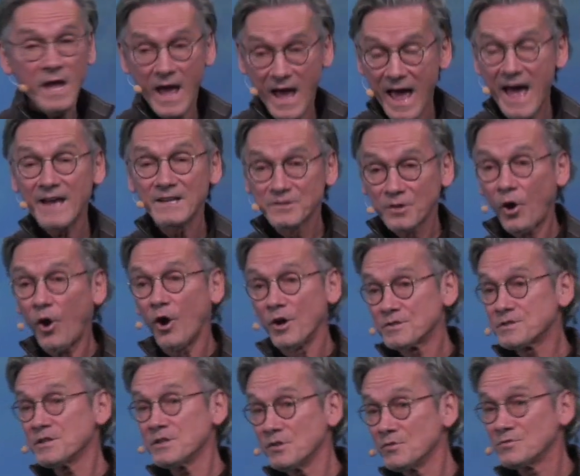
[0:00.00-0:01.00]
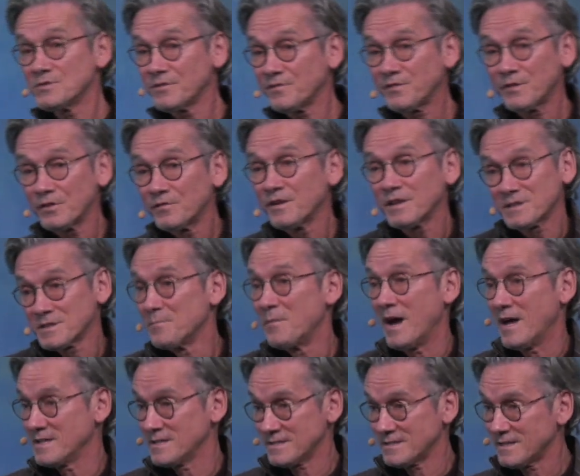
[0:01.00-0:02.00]
and causing you to feel
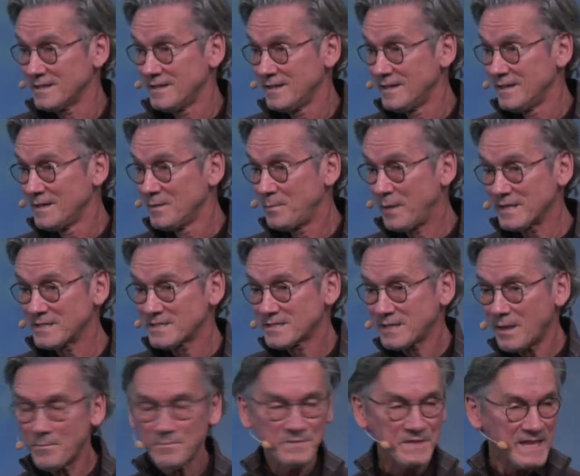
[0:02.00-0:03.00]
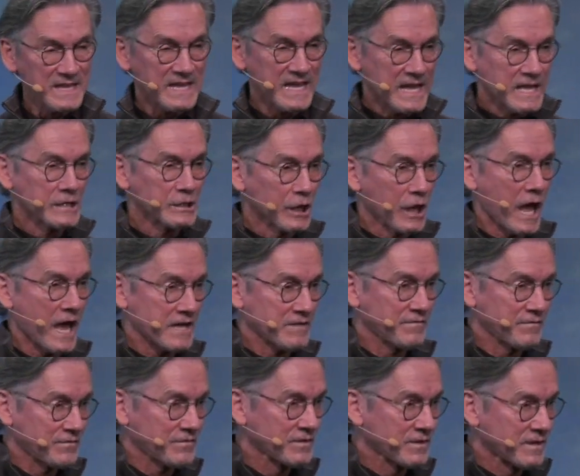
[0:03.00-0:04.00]
victimized by something in
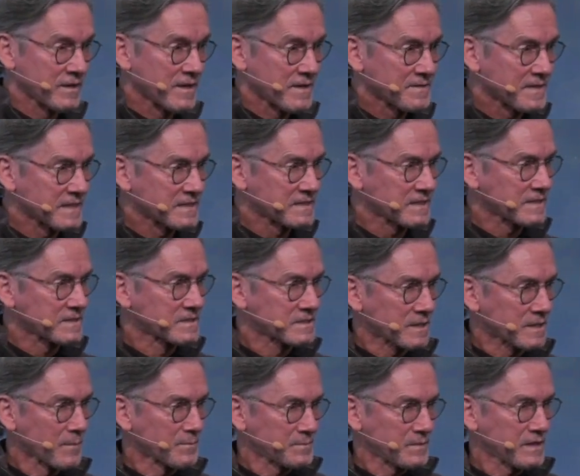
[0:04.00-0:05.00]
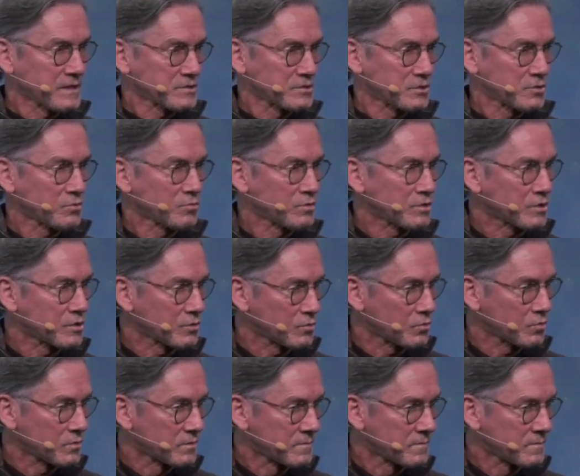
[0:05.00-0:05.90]
life that did something to you,